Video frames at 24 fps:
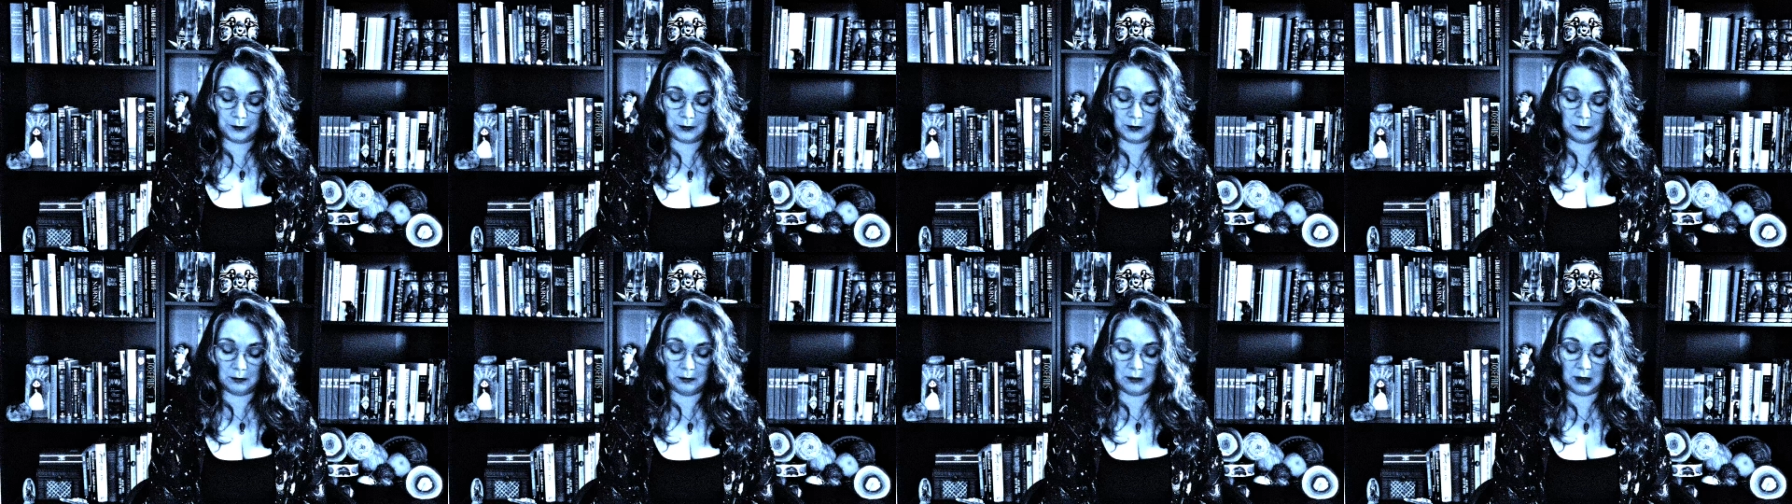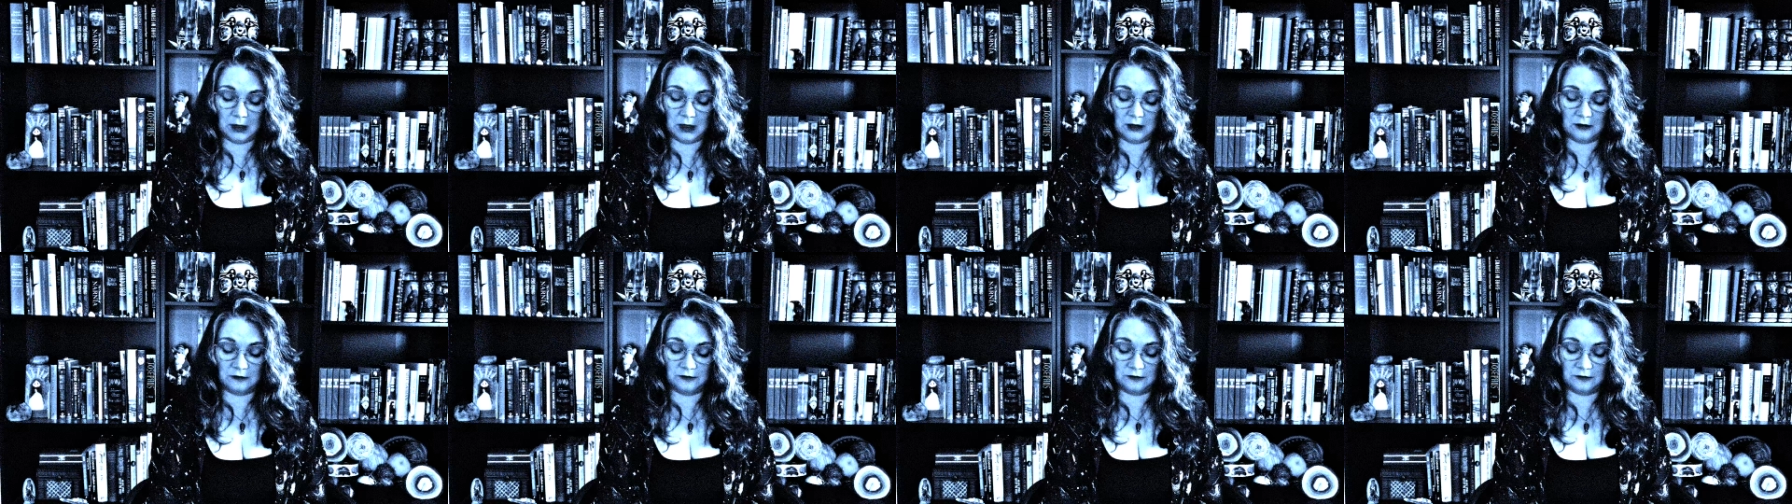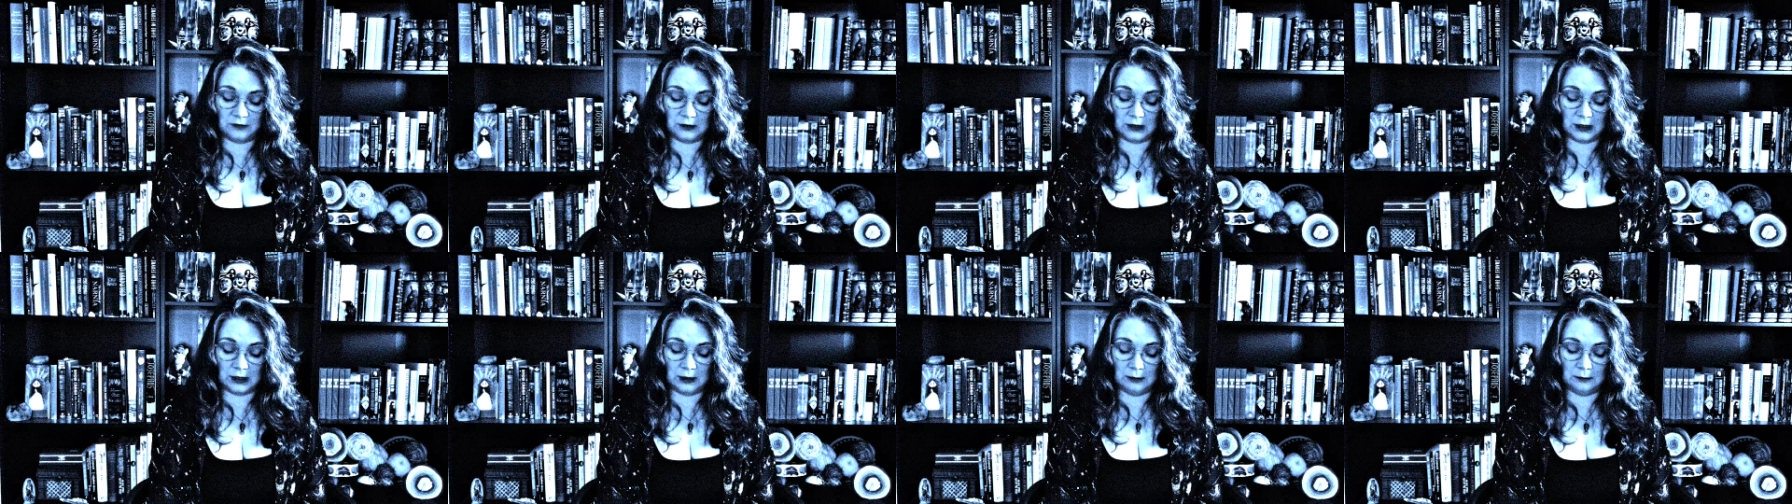made of
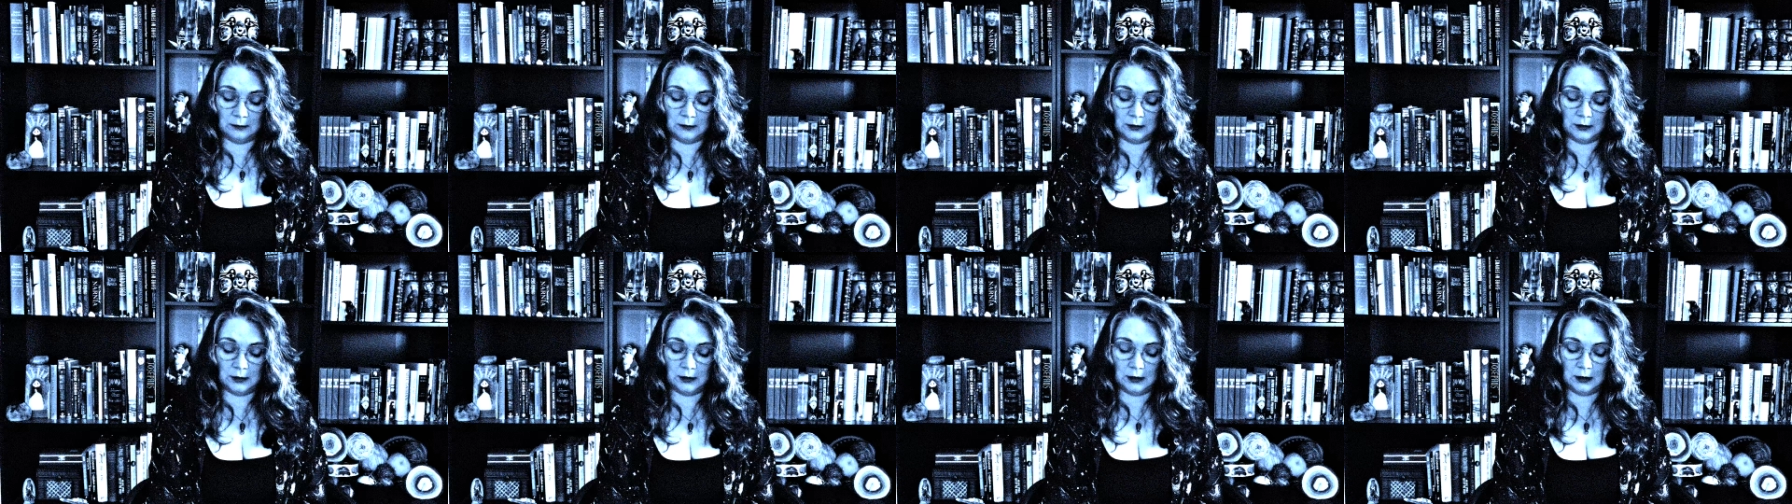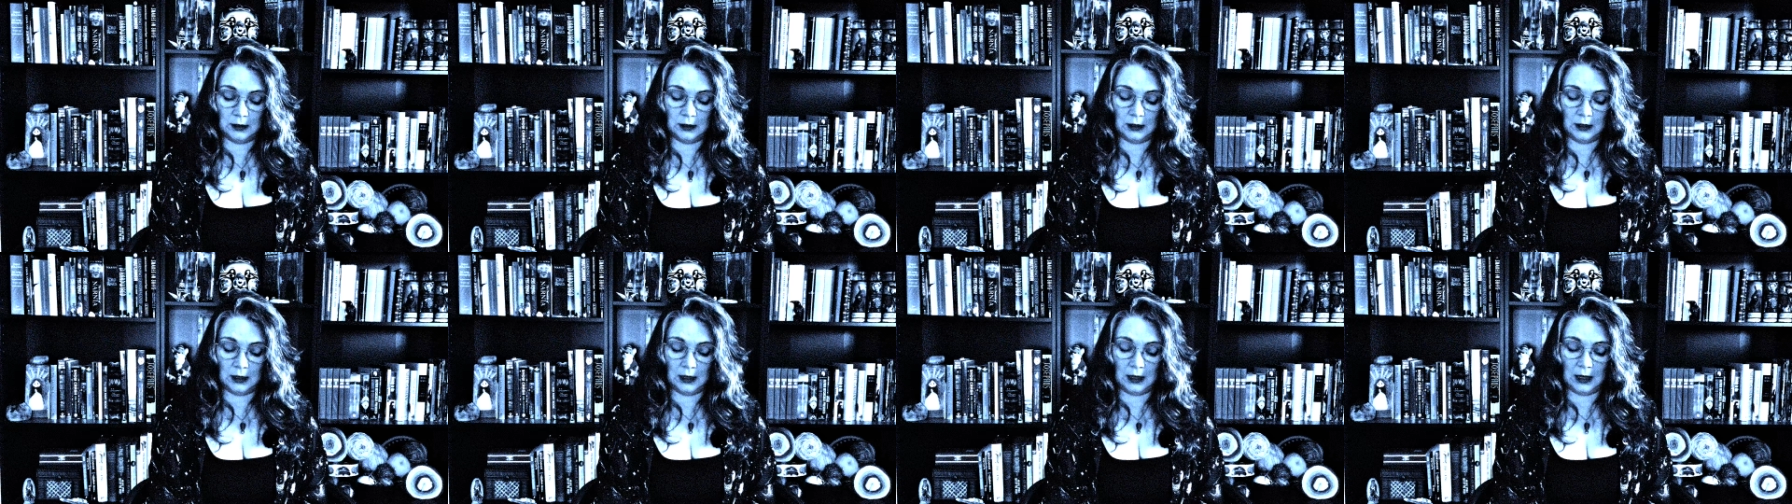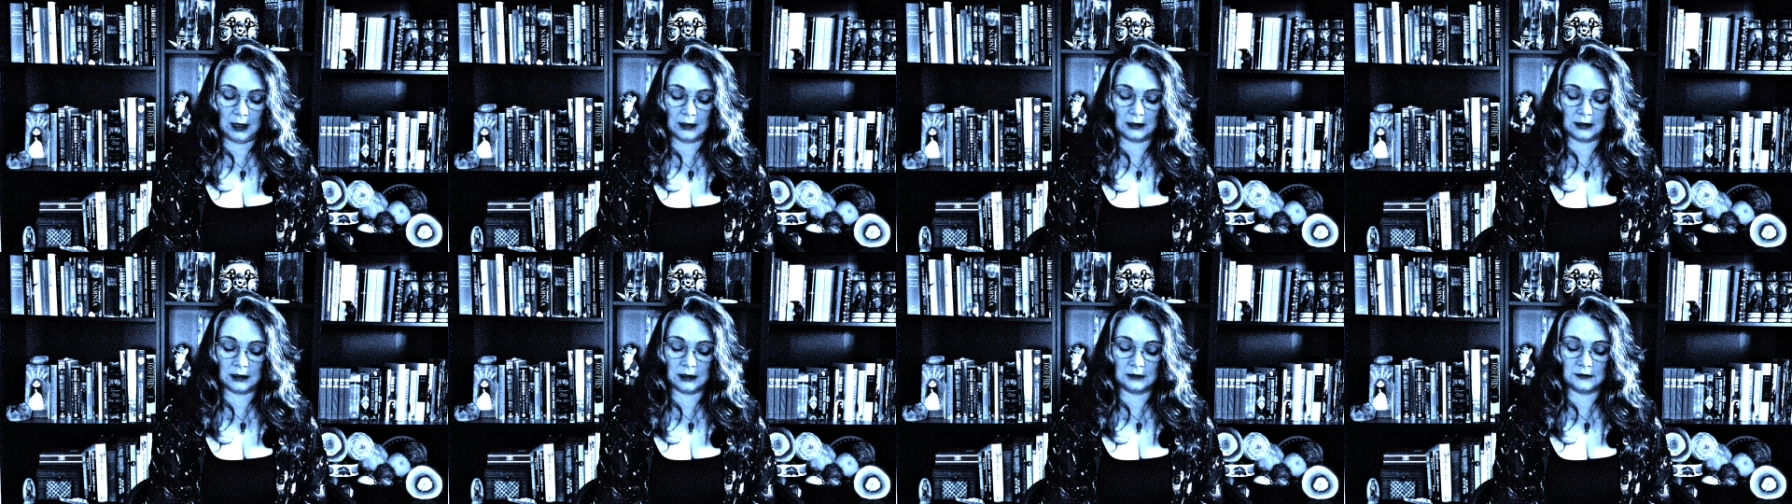flame,
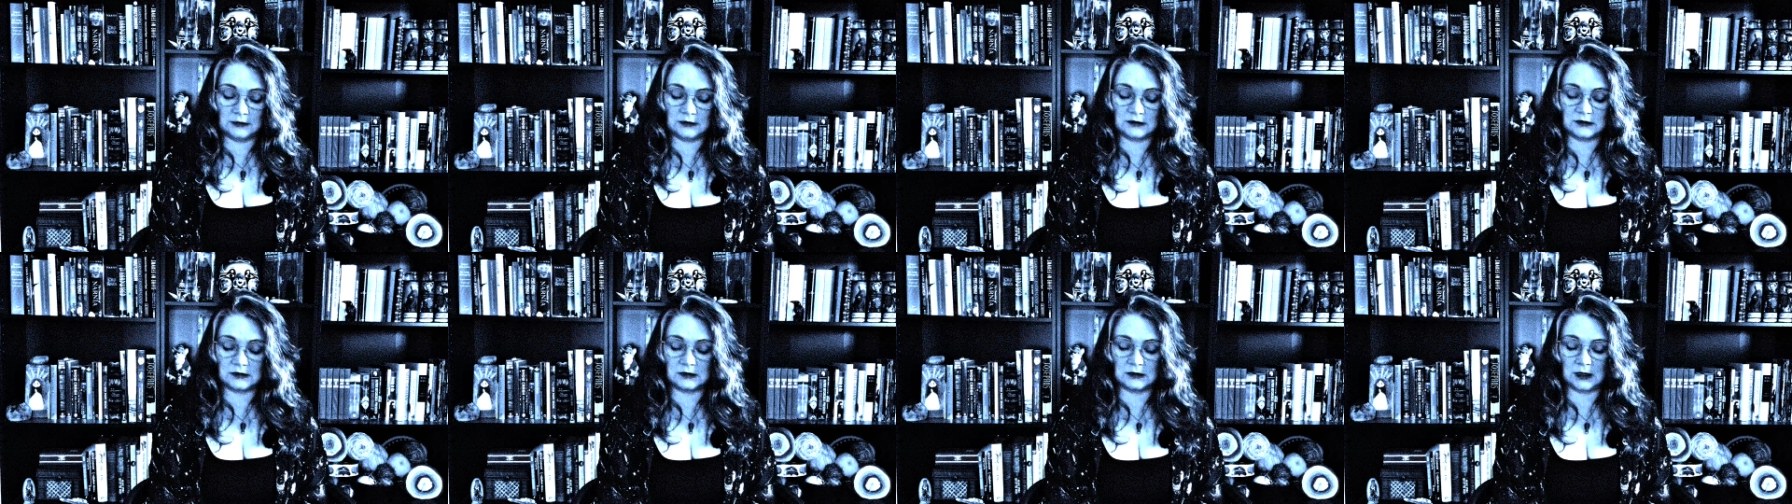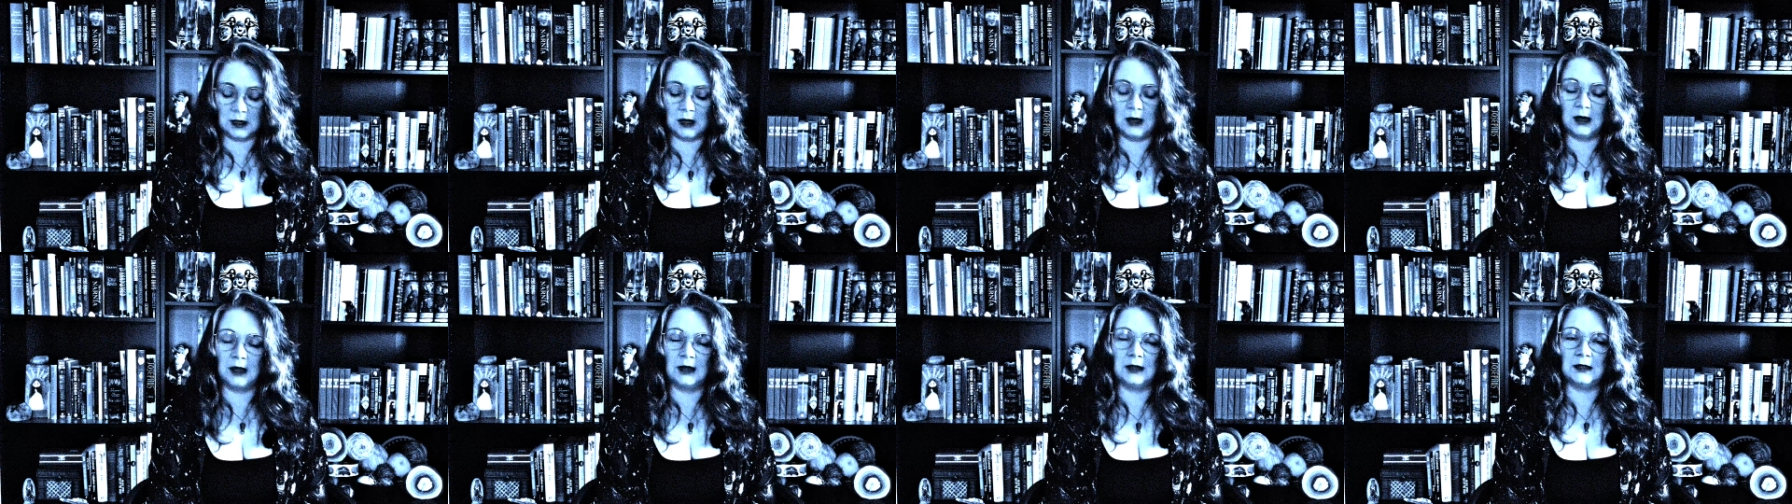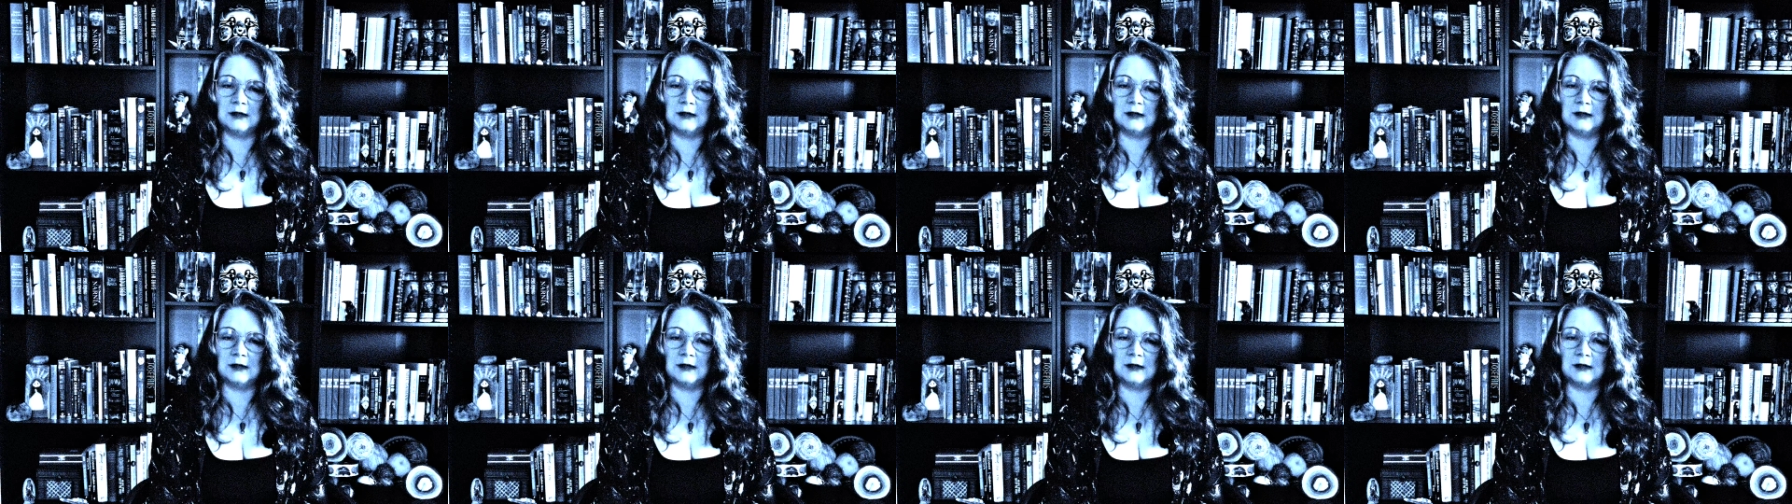hanging in the sky